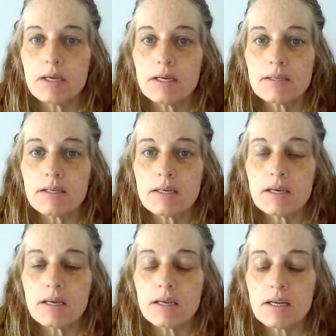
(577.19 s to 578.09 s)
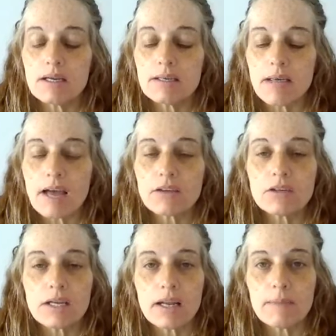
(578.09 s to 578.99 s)
it is a it is
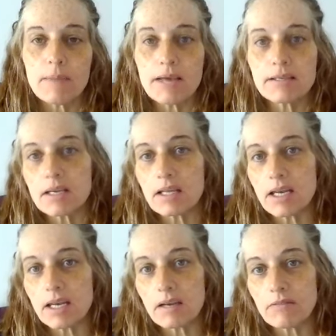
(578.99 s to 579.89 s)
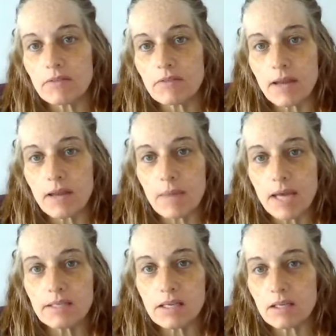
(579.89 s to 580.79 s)
actually an emasculating of the divine
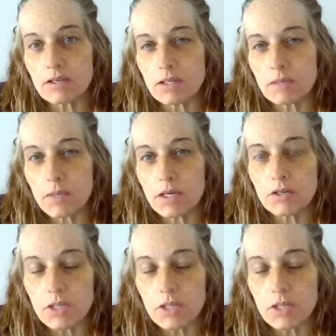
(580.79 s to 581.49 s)
masculine just mu-